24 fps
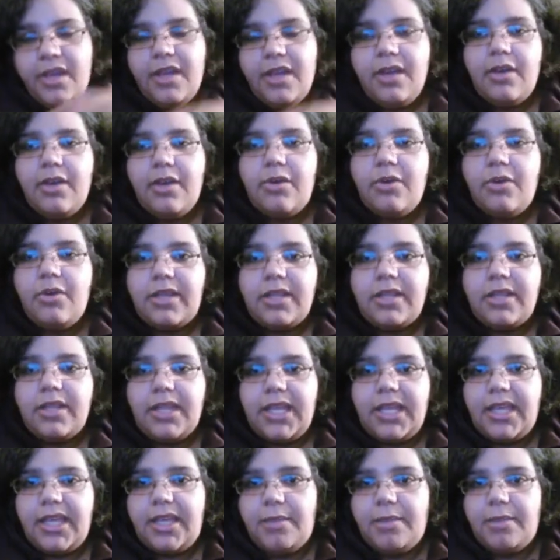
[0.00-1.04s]

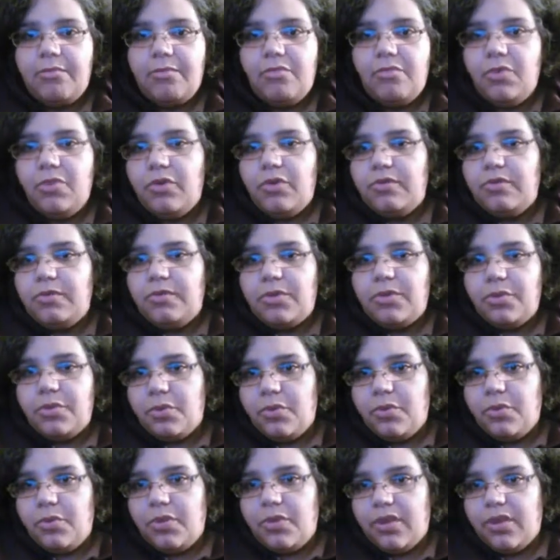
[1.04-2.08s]
quickly move
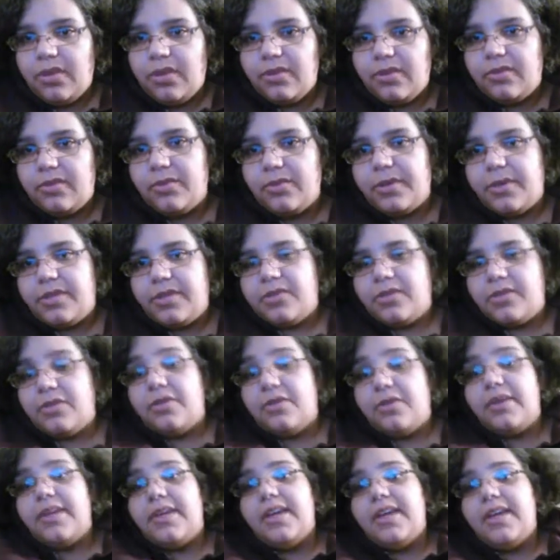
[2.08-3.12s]
through the story so you
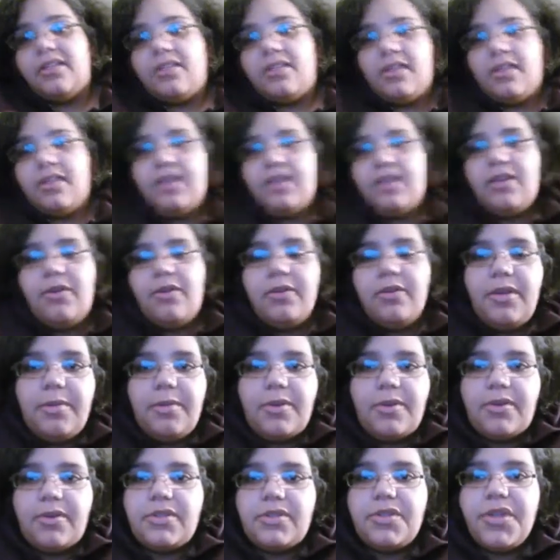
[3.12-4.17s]
can get the early
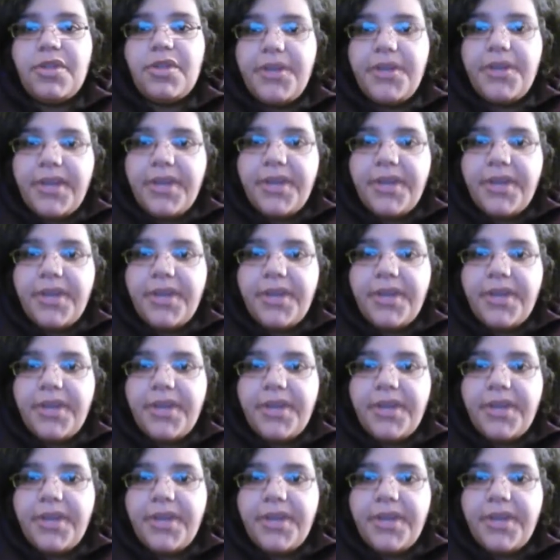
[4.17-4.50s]
birds.